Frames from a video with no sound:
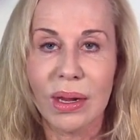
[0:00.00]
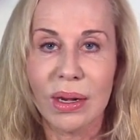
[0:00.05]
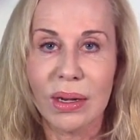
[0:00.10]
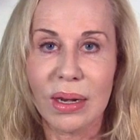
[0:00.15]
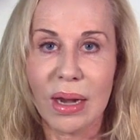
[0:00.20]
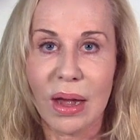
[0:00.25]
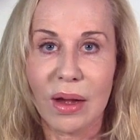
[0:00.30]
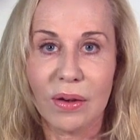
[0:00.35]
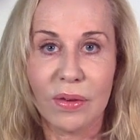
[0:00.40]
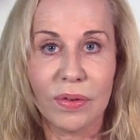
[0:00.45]

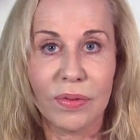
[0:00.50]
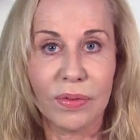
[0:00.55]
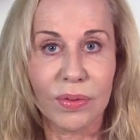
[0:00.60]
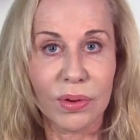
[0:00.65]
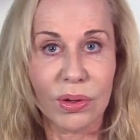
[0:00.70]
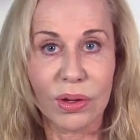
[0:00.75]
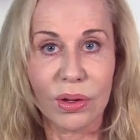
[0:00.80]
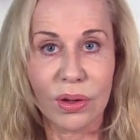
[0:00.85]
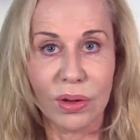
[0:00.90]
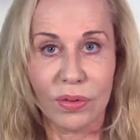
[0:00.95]
Now,
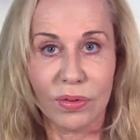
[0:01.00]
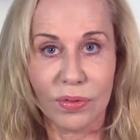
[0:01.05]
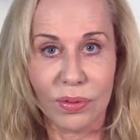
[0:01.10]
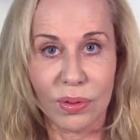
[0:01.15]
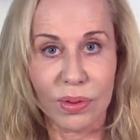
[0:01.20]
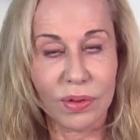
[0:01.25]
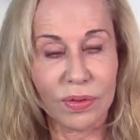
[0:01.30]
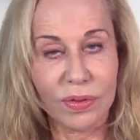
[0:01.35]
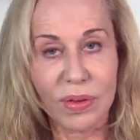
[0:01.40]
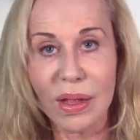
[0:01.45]
for,
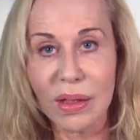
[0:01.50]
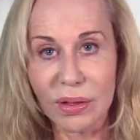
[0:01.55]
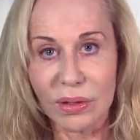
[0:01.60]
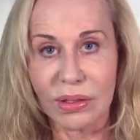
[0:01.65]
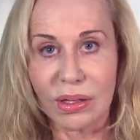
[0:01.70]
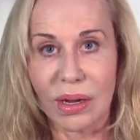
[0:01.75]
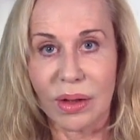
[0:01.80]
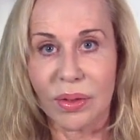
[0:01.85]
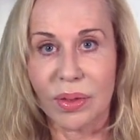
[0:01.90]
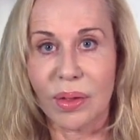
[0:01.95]
for the
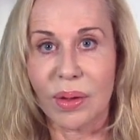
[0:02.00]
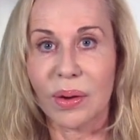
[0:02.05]
fellows out